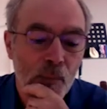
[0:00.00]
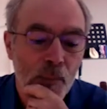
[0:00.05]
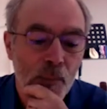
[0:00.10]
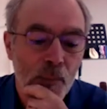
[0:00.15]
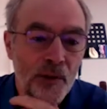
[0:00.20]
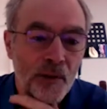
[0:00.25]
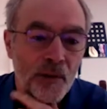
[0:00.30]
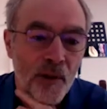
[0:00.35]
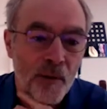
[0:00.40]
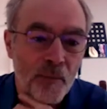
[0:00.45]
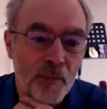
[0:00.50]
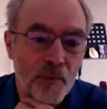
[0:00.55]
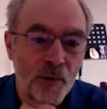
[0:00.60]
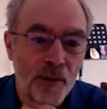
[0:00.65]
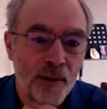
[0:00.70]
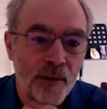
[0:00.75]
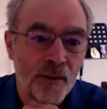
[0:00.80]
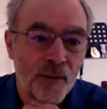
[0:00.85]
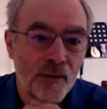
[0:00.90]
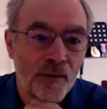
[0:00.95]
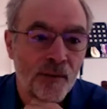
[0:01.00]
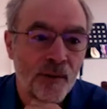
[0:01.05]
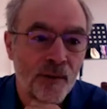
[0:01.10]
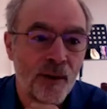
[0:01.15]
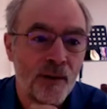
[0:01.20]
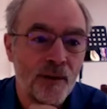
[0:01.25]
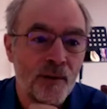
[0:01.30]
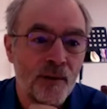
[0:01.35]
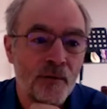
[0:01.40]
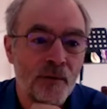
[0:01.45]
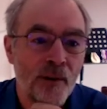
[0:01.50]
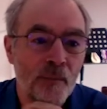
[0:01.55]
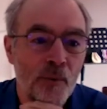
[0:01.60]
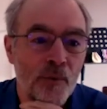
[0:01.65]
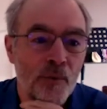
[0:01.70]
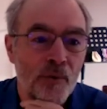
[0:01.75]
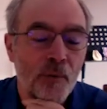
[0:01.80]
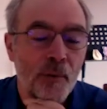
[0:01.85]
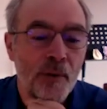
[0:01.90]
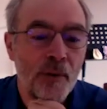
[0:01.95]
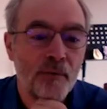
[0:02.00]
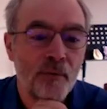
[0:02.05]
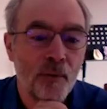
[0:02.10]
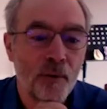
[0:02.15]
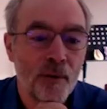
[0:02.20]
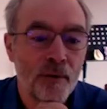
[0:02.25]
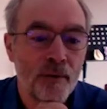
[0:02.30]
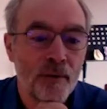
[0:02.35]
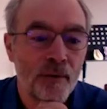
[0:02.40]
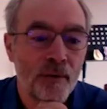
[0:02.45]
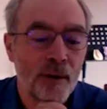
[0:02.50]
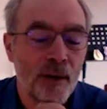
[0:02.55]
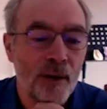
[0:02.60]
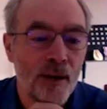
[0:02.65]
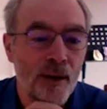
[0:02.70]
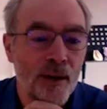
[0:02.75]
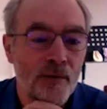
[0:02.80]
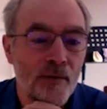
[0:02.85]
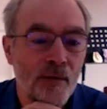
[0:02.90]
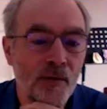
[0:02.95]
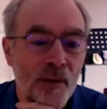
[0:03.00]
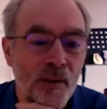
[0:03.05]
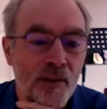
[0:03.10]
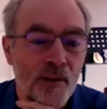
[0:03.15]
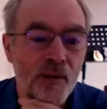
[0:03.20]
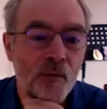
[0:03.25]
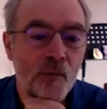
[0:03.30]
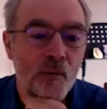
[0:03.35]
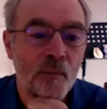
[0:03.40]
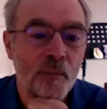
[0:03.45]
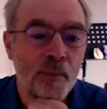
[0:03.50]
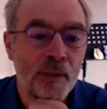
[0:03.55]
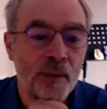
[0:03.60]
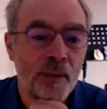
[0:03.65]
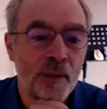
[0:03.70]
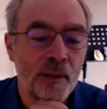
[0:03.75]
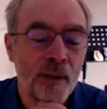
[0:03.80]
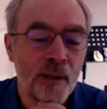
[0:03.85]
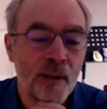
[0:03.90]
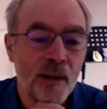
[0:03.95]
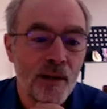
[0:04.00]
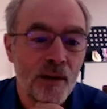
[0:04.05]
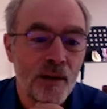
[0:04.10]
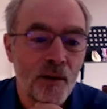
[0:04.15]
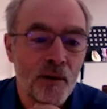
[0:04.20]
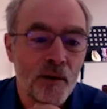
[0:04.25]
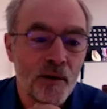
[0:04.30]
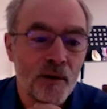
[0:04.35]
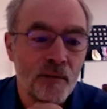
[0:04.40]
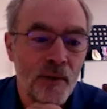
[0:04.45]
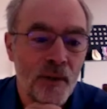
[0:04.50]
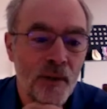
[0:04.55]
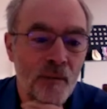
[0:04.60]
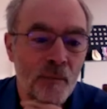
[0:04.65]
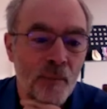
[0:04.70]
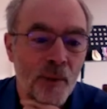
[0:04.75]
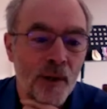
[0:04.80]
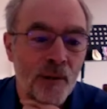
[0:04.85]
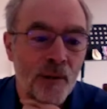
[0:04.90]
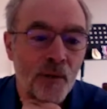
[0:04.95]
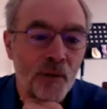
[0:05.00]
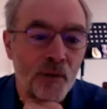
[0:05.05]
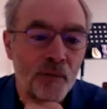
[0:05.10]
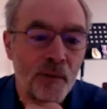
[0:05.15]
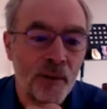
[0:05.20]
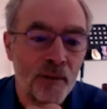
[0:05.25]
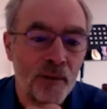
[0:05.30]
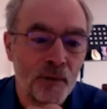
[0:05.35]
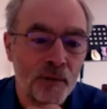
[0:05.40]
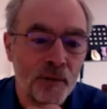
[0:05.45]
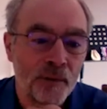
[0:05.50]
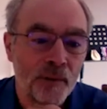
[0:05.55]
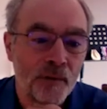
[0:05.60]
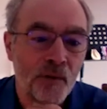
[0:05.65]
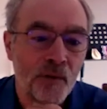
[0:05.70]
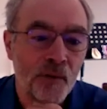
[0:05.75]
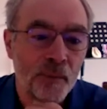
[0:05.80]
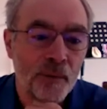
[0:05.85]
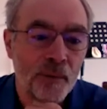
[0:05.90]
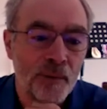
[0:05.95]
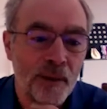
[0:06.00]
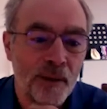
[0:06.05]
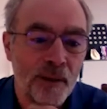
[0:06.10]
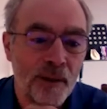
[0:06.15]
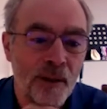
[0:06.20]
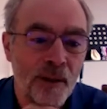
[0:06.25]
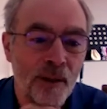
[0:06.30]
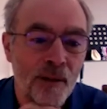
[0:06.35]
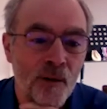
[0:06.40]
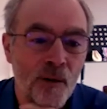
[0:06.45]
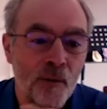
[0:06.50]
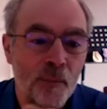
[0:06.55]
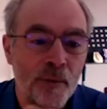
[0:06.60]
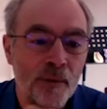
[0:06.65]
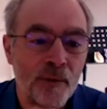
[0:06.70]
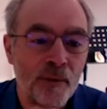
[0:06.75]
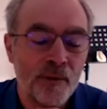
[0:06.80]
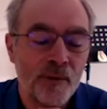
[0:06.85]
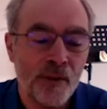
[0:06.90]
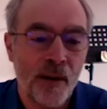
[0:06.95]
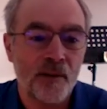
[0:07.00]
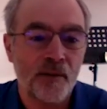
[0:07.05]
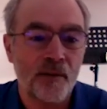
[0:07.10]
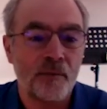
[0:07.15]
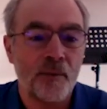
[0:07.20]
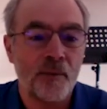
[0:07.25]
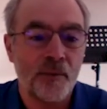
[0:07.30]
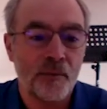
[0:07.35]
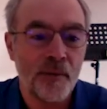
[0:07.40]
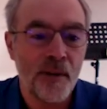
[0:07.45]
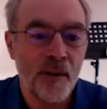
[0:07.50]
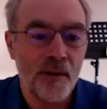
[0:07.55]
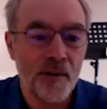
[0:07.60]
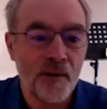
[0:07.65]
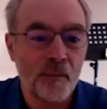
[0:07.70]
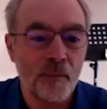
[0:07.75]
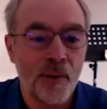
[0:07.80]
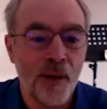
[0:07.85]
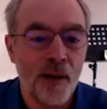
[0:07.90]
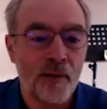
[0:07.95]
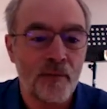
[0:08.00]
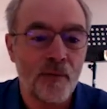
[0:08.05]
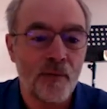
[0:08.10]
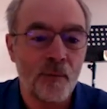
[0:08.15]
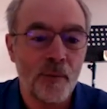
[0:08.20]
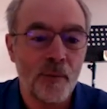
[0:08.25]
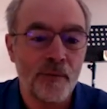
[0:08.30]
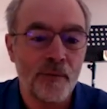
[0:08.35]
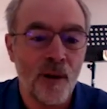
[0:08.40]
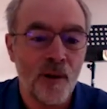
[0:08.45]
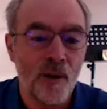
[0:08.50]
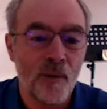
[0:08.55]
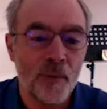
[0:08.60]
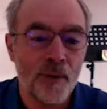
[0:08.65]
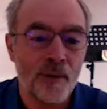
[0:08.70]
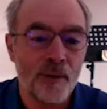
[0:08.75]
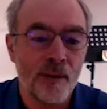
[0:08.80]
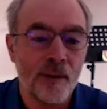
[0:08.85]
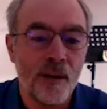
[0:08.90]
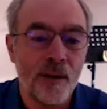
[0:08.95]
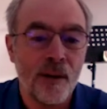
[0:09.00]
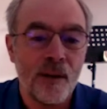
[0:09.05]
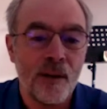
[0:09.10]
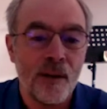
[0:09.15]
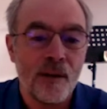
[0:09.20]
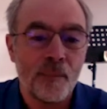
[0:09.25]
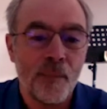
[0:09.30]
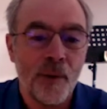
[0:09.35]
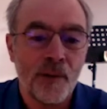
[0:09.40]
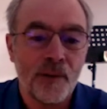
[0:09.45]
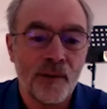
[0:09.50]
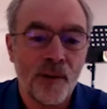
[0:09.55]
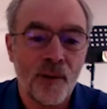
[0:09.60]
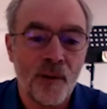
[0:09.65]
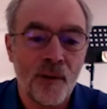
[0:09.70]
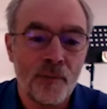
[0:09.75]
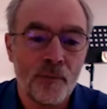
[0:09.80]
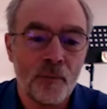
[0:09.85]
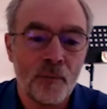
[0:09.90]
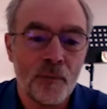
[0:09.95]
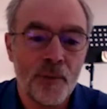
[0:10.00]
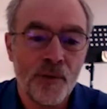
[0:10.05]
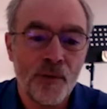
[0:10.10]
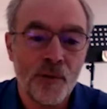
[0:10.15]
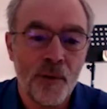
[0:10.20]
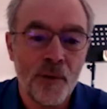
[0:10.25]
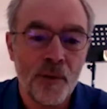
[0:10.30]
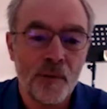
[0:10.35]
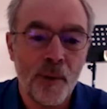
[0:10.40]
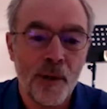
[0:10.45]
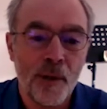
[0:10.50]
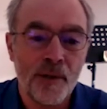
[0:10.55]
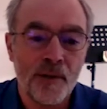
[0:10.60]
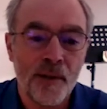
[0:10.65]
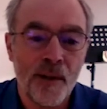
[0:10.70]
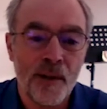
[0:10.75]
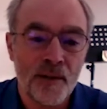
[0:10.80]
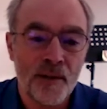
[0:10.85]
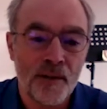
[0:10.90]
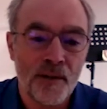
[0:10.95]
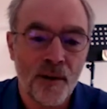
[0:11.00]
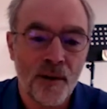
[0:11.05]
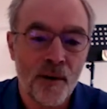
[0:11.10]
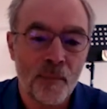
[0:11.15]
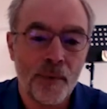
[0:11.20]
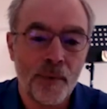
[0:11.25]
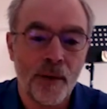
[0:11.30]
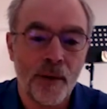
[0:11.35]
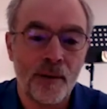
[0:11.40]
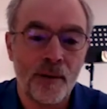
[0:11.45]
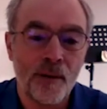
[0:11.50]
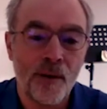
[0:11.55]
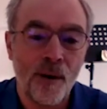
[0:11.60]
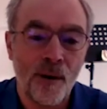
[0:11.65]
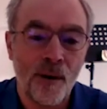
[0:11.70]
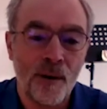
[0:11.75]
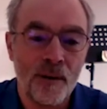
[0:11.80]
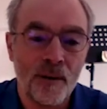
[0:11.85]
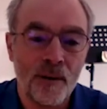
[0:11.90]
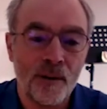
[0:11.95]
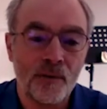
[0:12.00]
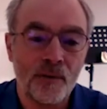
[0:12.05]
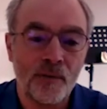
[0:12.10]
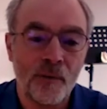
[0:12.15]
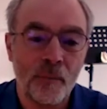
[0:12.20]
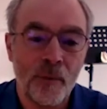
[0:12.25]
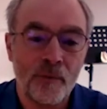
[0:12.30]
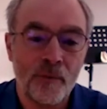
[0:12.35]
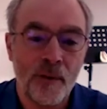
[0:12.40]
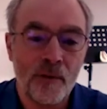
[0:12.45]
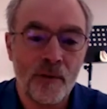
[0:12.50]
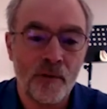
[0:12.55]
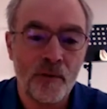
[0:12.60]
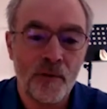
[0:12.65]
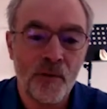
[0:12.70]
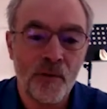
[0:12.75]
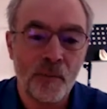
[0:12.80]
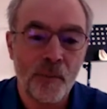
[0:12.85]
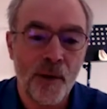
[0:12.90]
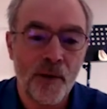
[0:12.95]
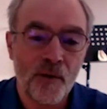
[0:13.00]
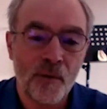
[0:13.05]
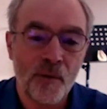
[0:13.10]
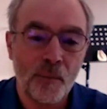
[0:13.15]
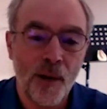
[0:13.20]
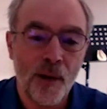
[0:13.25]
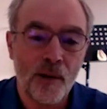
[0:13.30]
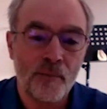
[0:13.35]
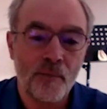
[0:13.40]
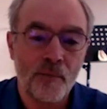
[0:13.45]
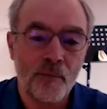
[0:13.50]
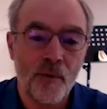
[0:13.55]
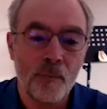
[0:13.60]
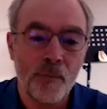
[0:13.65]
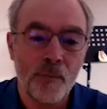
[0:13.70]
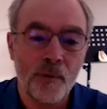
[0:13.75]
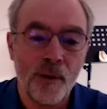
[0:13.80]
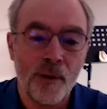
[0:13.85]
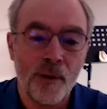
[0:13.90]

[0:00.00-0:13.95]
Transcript: please come join us on November 24th. The session will be co-convened by Joost van Ulden, who's been leading our open disaster risk reduction platform development. Myself will be joined by Janice Sharpe and colleagues from the Federal Geospatial Platform